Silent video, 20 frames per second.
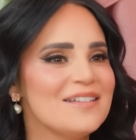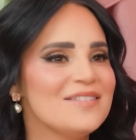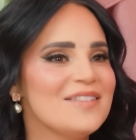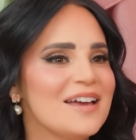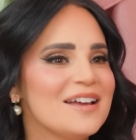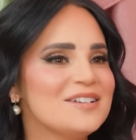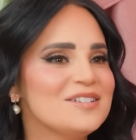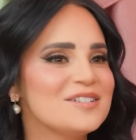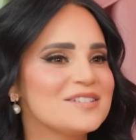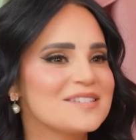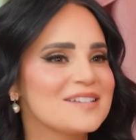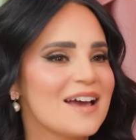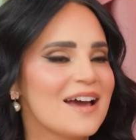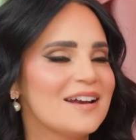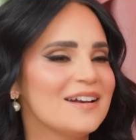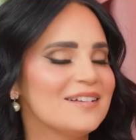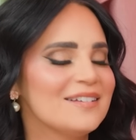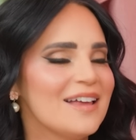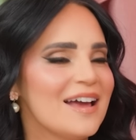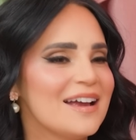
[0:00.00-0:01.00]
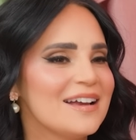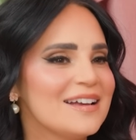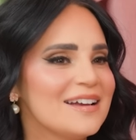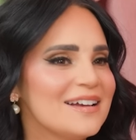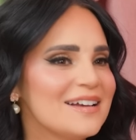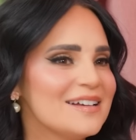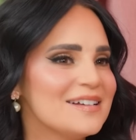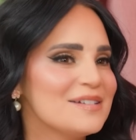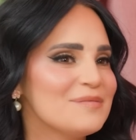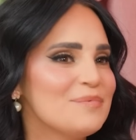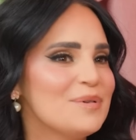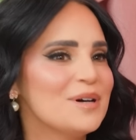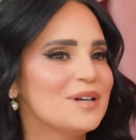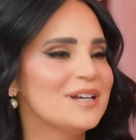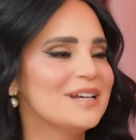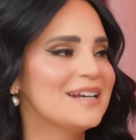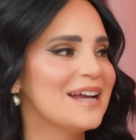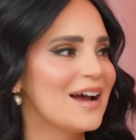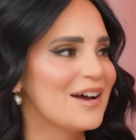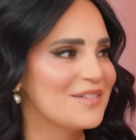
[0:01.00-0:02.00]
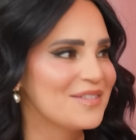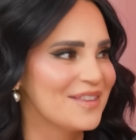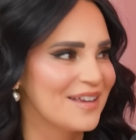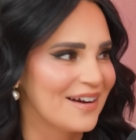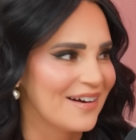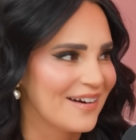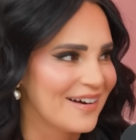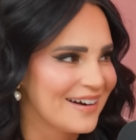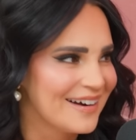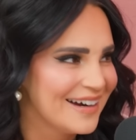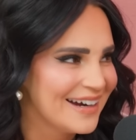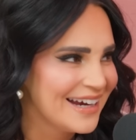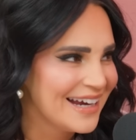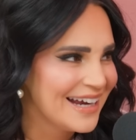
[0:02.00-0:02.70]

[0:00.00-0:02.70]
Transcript: then just kind of like put it out there.